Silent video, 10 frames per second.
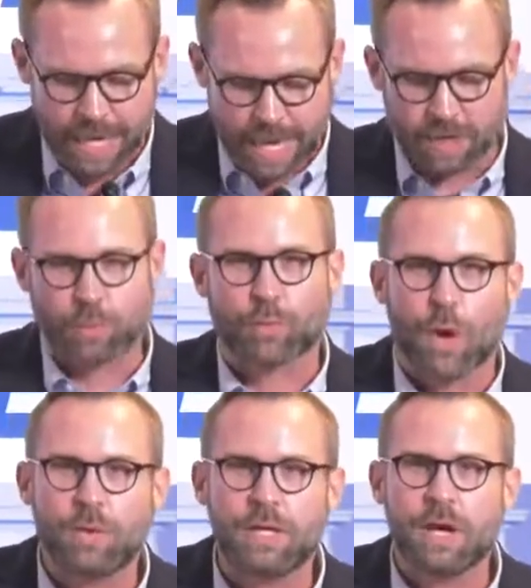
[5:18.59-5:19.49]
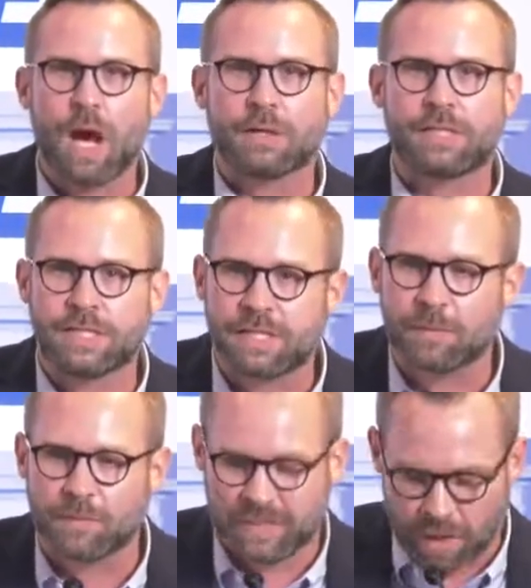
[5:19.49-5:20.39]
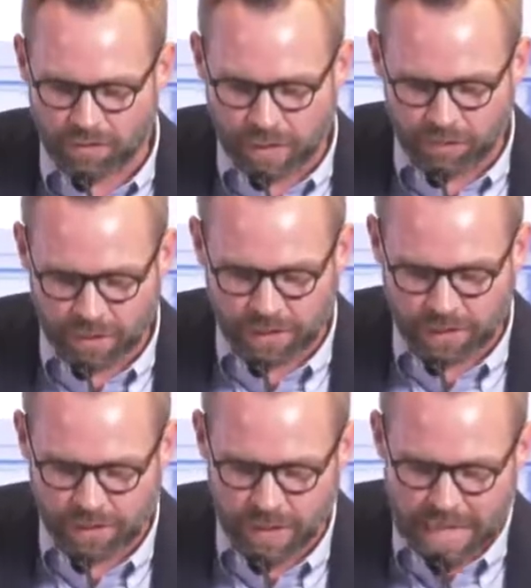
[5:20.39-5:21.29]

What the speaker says: and eroded our system of self-governance.